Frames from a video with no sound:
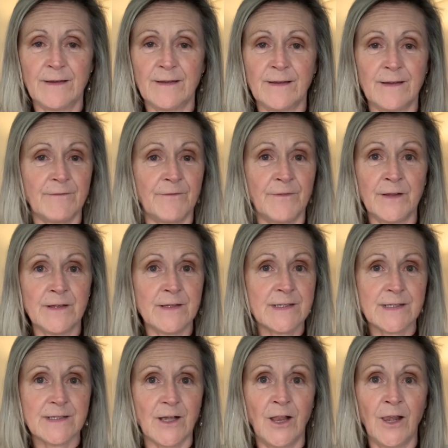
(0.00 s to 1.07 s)
It
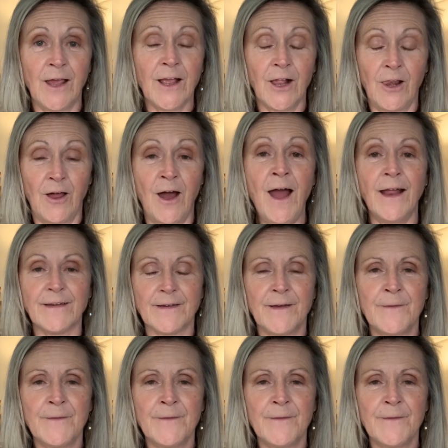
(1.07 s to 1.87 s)
feels like a lot.